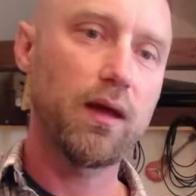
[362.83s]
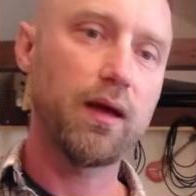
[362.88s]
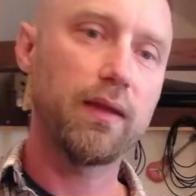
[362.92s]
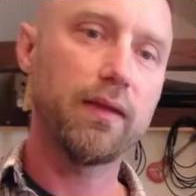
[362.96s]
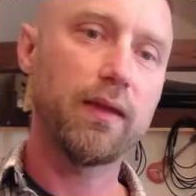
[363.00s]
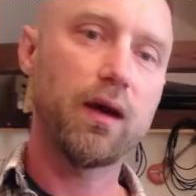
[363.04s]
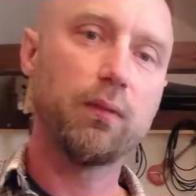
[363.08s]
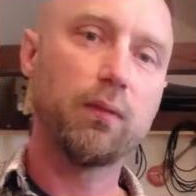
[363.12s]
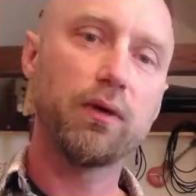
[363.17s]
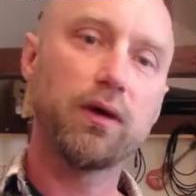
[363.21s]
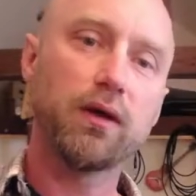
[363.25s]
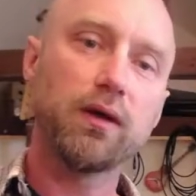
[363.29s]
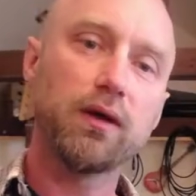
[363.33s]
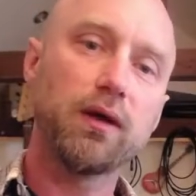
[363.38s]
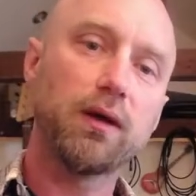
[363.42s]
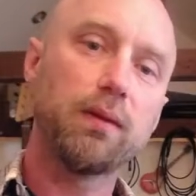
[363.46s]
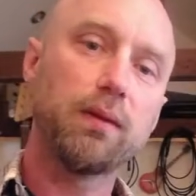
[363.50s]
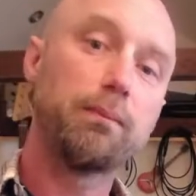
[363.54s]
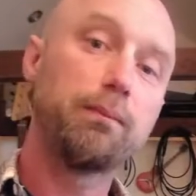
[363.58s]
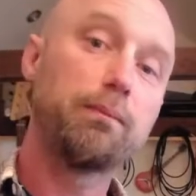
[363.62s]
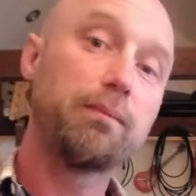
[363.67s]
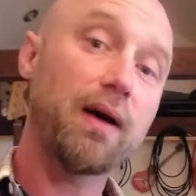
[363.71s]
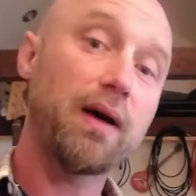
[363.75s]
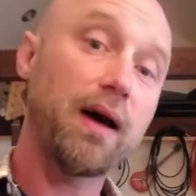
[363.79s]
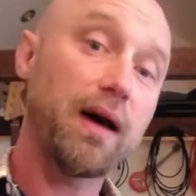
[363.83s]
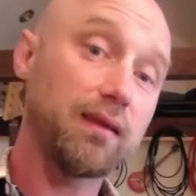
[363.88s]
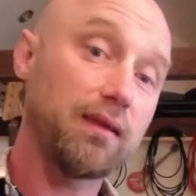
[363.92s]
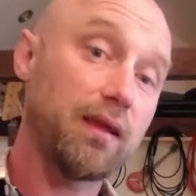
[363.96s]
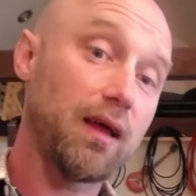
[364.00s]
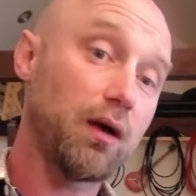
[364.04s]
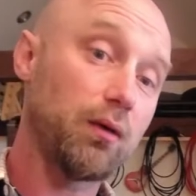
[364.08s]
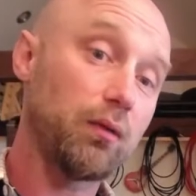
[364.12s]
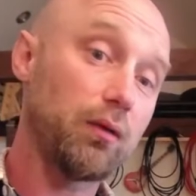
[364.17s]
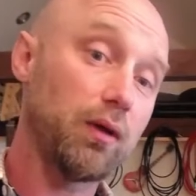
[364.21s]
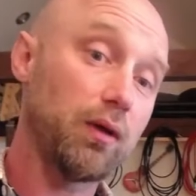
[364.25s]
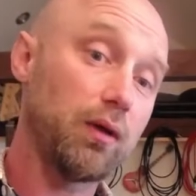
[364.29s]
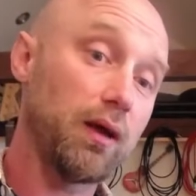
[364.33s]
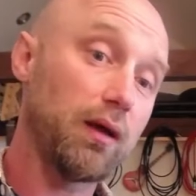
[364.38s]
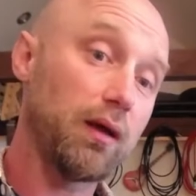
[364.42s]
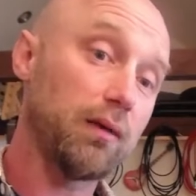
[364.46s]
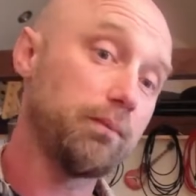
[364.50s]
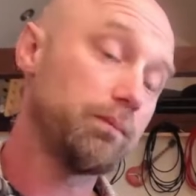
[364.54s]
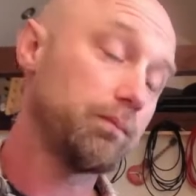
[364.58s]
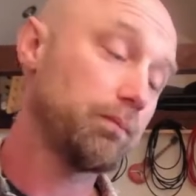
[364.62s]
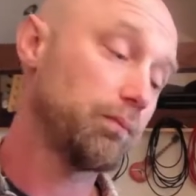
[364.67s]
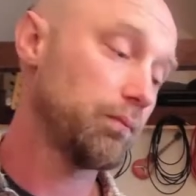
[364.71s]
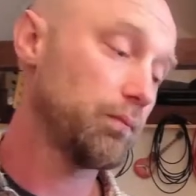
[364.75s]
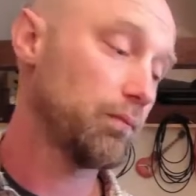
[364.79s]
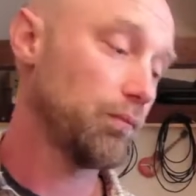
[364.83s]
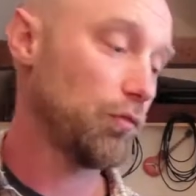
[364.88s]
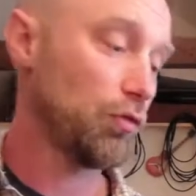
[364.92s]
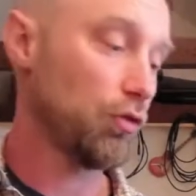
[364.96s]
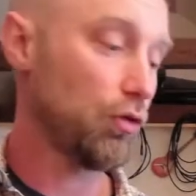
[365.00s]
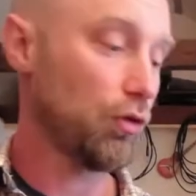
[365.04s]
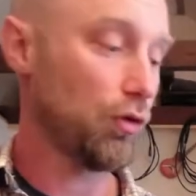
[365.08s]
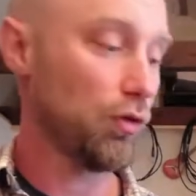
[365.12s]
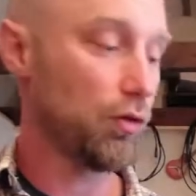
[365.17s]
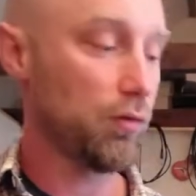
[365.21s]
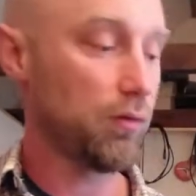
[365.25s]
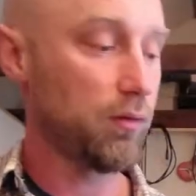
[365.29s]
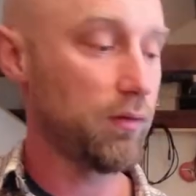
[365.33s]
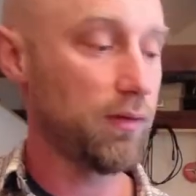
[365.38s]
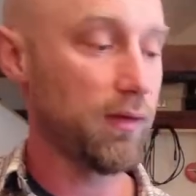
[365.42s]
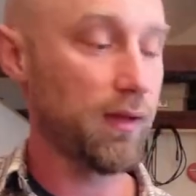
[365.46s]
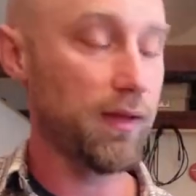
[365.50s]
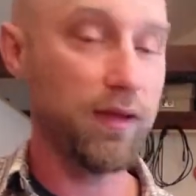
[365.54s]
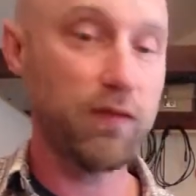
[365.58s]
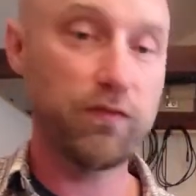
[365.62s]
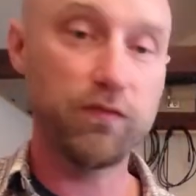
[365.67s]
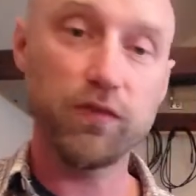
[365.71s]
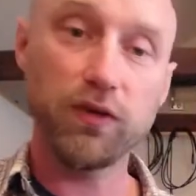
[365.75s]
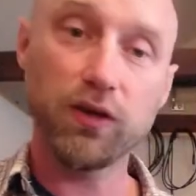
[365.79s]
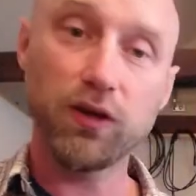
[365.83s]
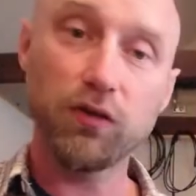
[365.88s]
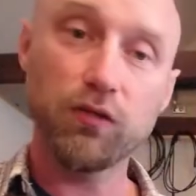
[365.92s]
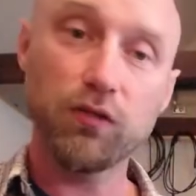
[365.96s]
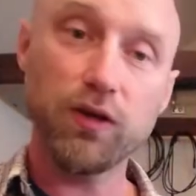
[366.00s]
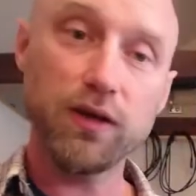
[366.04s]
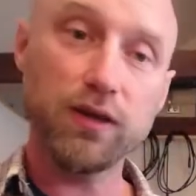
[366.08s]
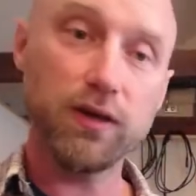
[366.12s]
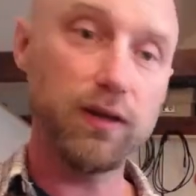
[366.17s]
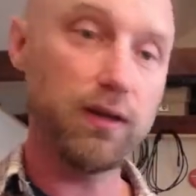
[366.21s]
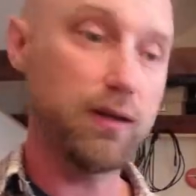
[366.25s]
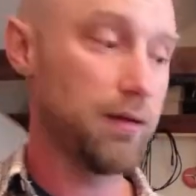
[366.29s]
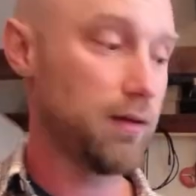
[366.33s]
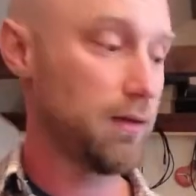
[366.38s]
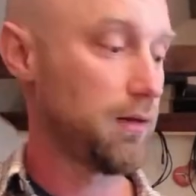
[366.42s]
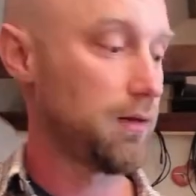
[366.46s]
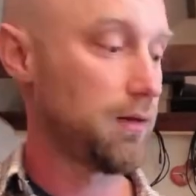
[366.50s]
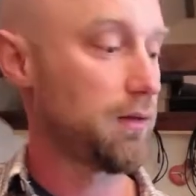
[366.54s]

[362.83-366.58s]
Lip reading: and now we're going to come back down again. So get that finger ready.